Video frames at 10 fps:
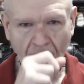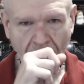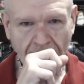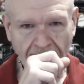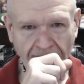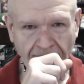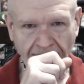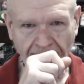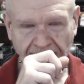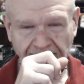
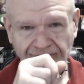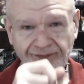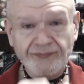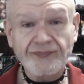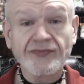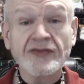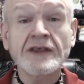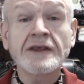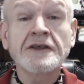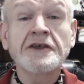the
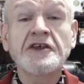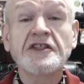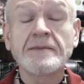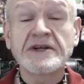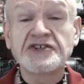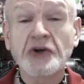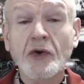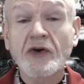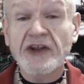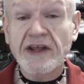
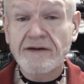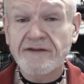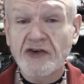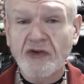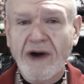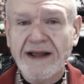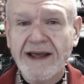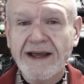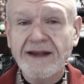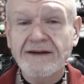maturity of your
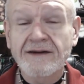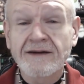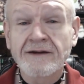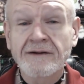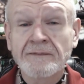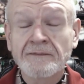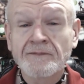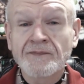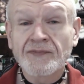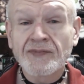twilight
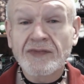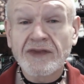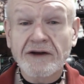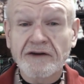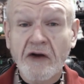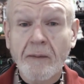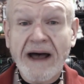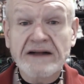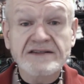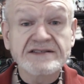till you're
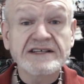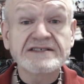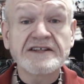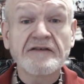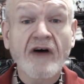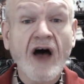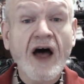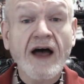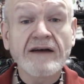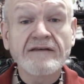about
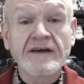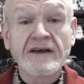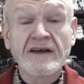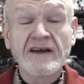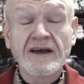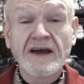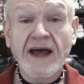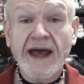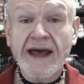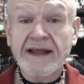65.
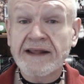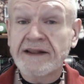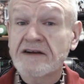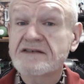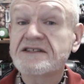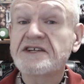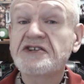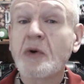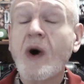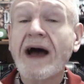And then there's the
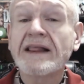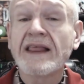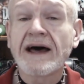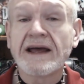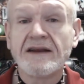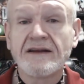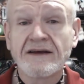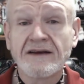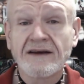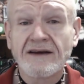twilight
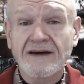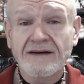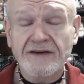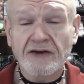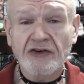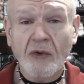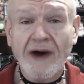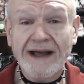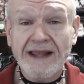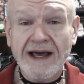of your
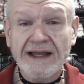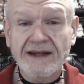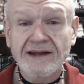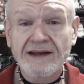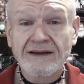twilight.